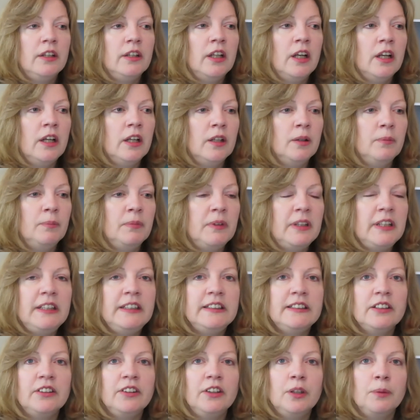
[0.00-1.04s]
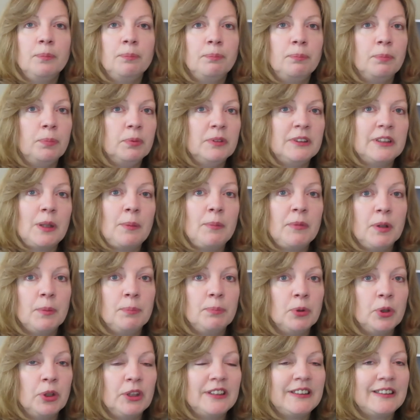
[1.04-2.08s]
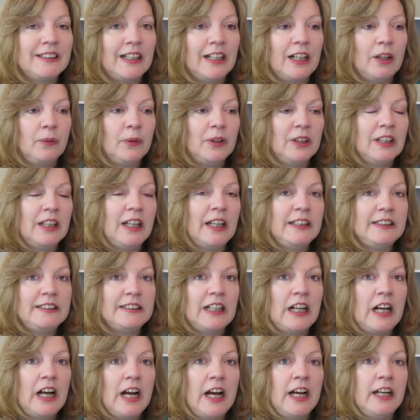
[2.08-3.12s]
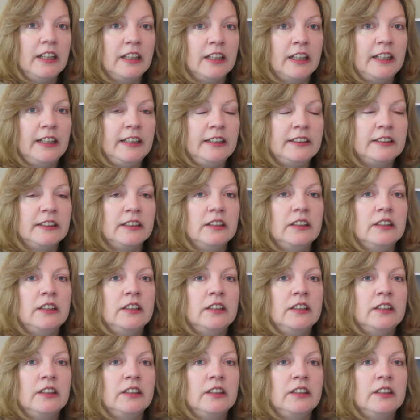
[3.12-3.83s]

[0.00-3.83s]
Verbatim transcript: Um, these are the some of the books that I would like to highlight.